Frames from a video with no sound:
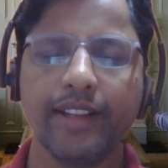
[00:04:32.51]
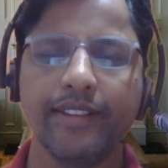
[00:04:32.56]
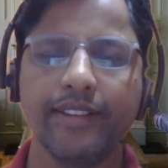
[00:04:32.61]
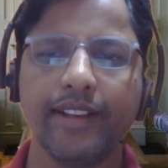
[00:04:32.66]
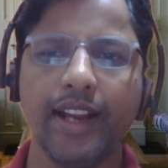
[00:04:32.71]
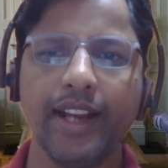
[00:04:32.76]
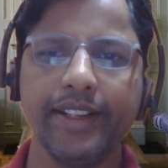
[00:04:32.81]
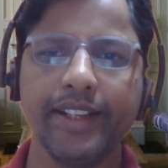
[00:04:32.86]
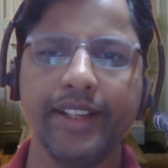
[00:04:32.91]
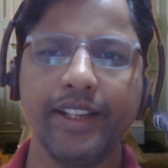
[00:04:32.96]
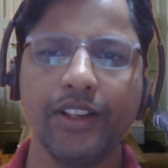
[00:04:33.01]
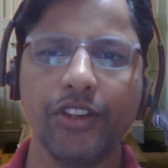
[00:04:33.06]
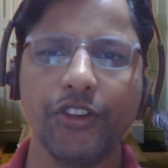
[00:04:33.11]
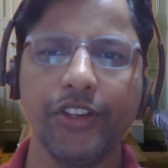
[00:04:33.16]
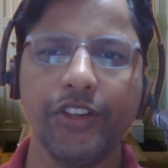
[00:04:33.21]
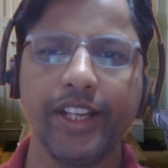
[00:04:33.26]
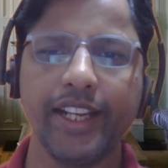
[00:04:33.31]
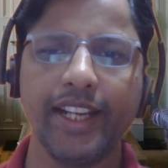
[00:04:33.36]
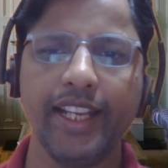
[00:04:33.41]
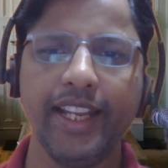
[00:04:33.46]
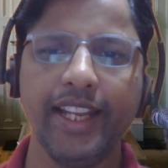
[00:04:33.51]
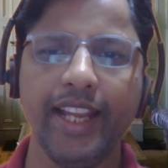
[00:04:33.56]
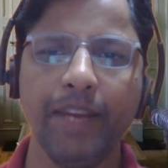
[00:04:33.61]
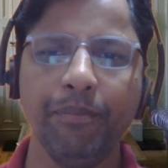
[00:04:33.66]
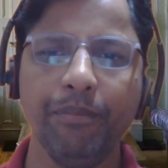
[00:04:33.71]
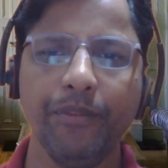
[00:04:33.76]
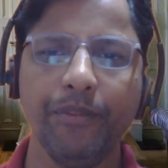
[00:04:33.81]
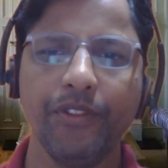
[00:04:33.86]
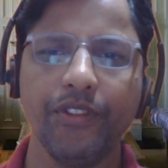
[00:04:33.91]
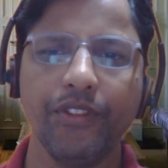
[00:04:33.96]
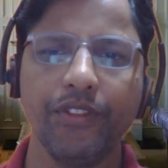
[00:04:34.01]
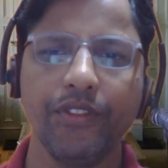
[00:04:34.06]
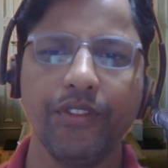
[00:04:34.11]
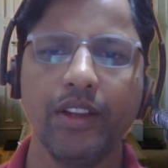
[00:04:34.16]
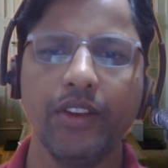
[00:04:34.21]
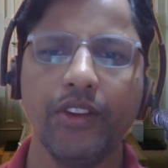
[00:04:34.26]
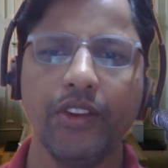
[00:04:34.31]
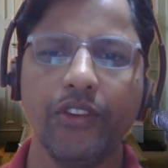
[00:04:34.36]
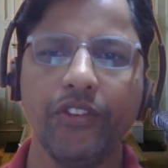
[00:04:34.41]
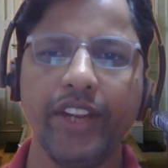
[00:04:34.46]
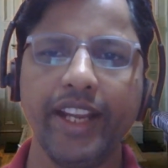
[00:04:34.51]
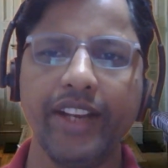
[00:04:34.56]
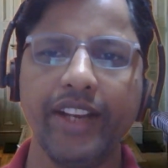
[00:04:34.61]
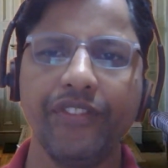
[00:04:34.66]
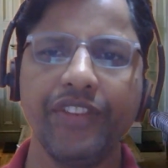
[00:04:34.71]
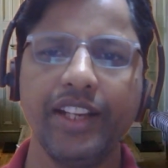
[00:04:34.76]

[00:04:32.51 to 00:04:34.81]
does not include ileum, where